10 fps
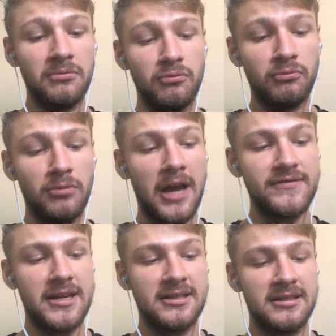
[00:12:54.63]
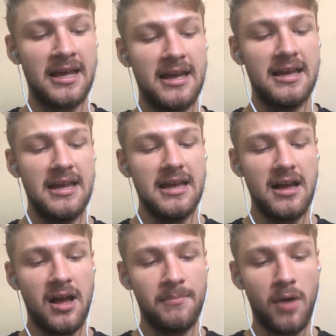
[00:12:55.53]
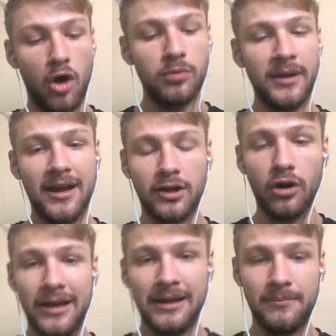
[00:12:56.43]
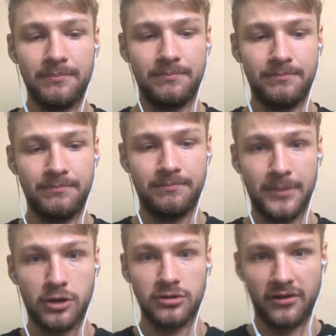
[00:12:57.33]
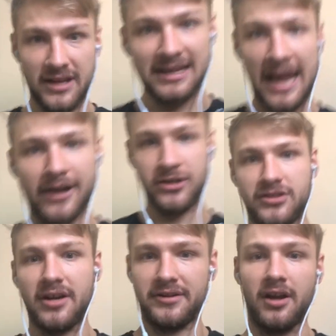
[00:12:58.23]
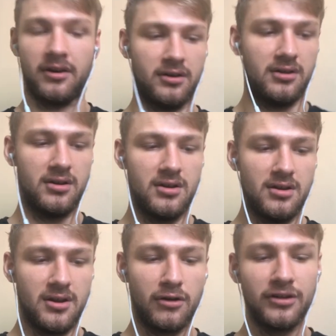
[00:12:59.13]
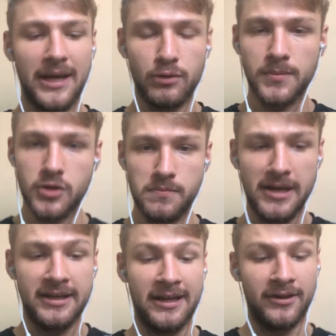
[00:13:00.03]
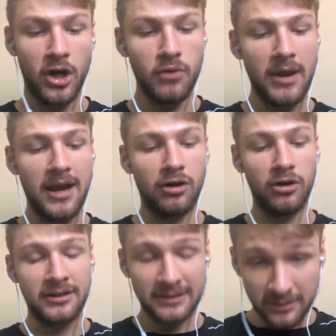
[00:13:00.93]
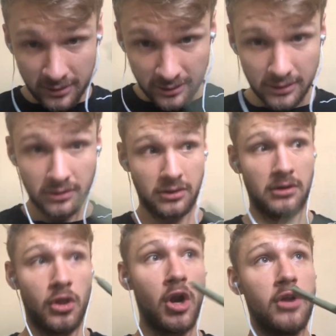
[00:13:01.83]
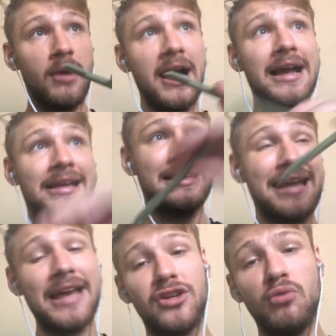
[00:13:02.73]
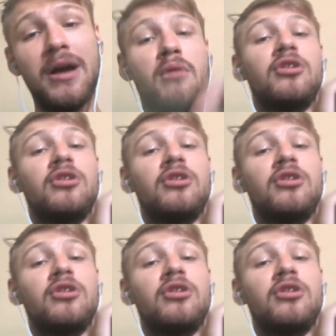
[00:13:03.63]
Life change is that ultimately I got here because of the actions I've done. I've got to take responsibility. And the only way I can get to where I want